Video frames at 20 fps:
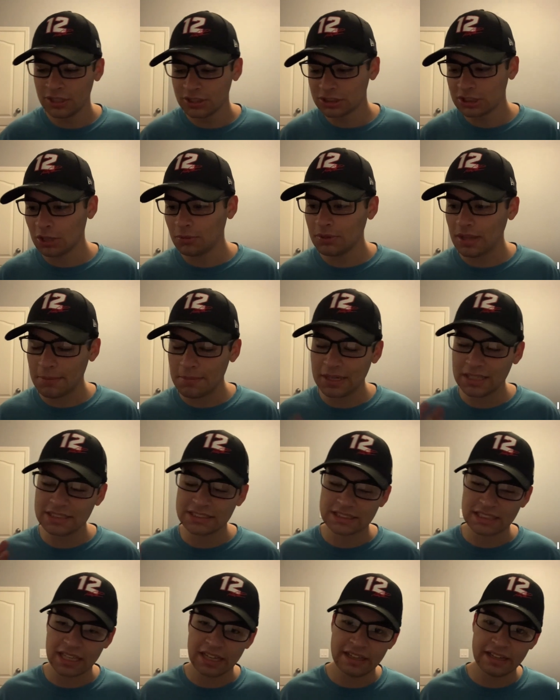So with that being
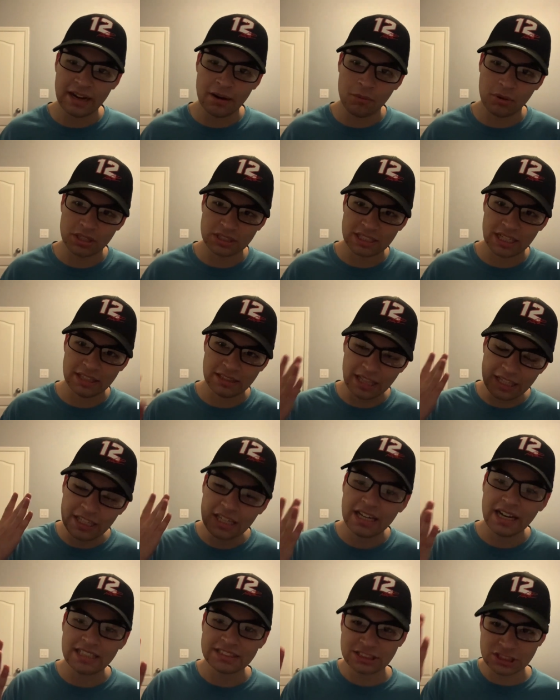said, I want to say thank
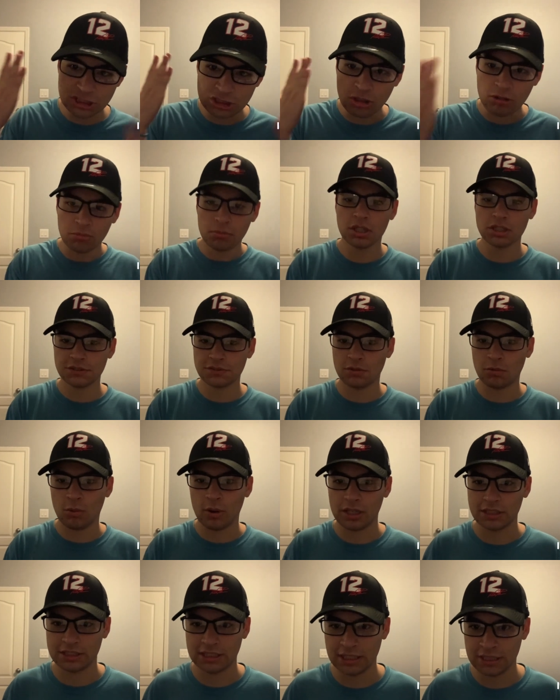you guys so much for
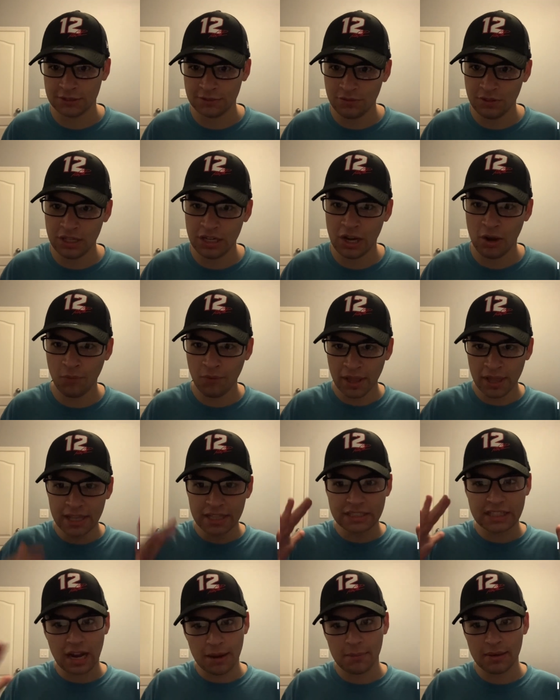watching this video.
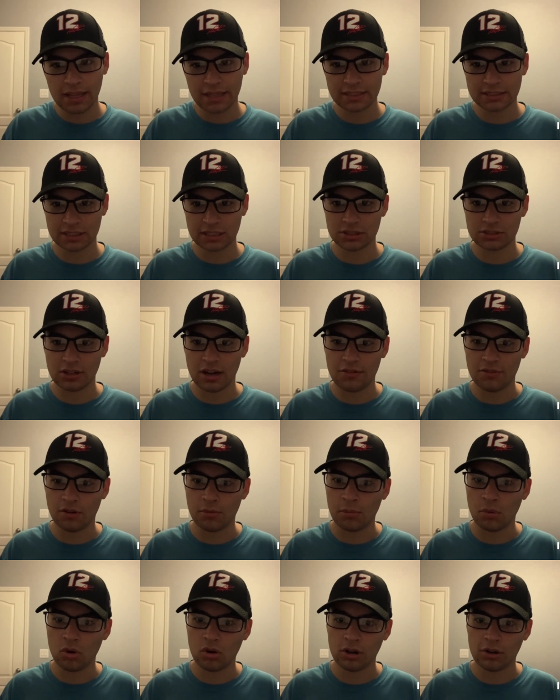Comment, like, and subscribe for
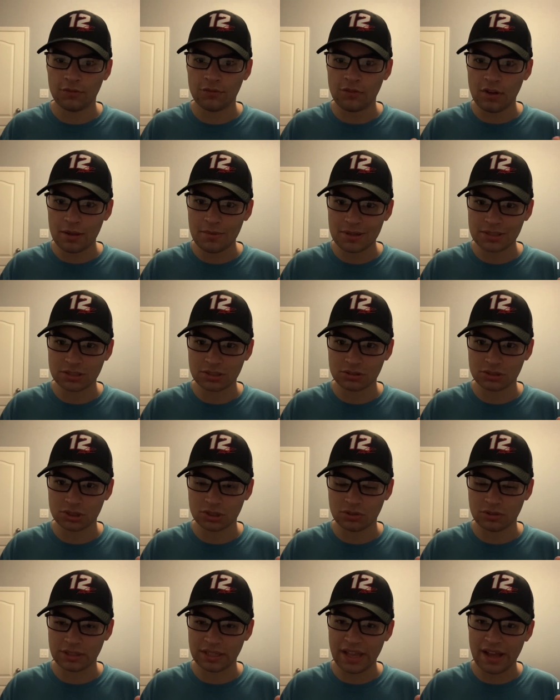more. Follow my
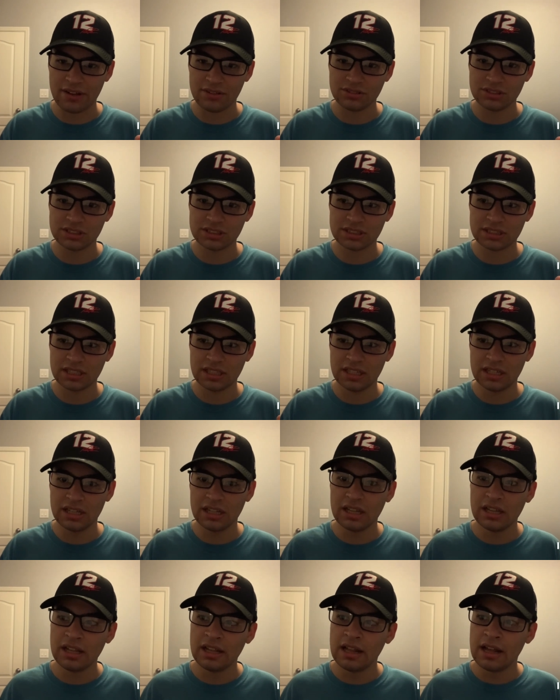social accounts.
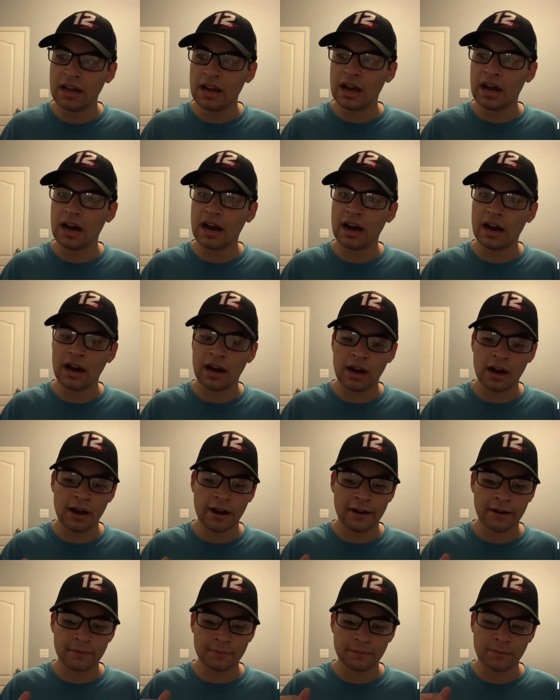
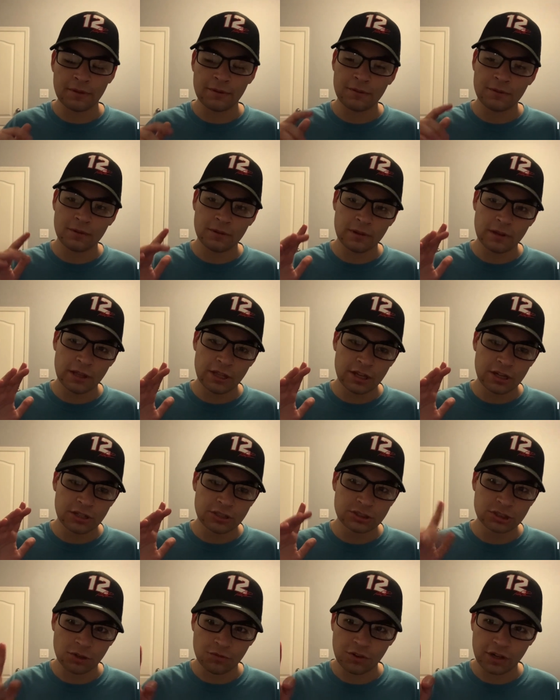Um,
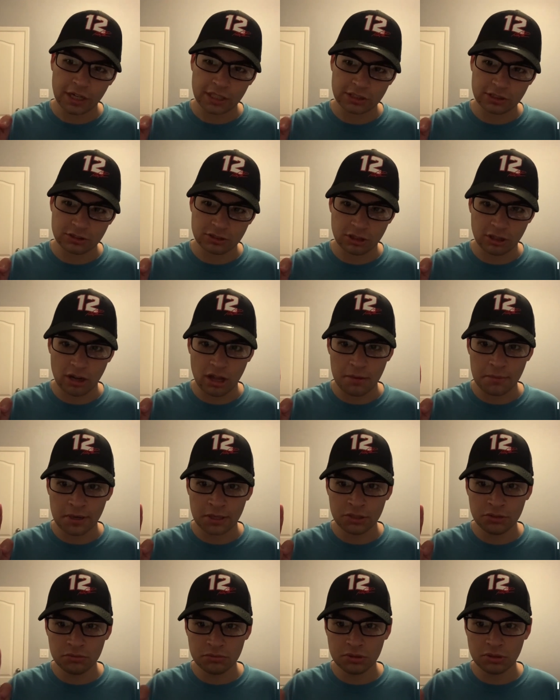don't forget to turn on
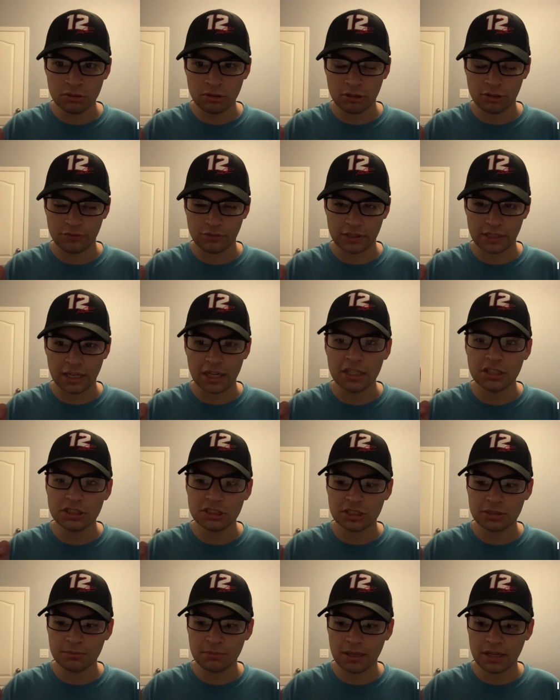my YouTube
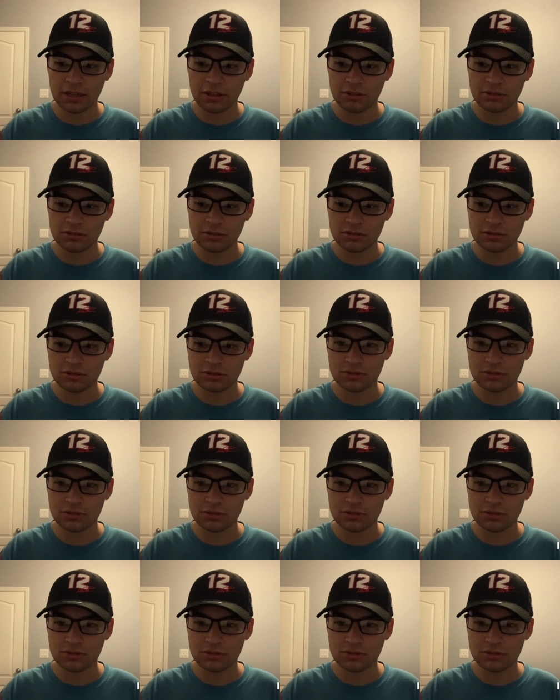notification bell.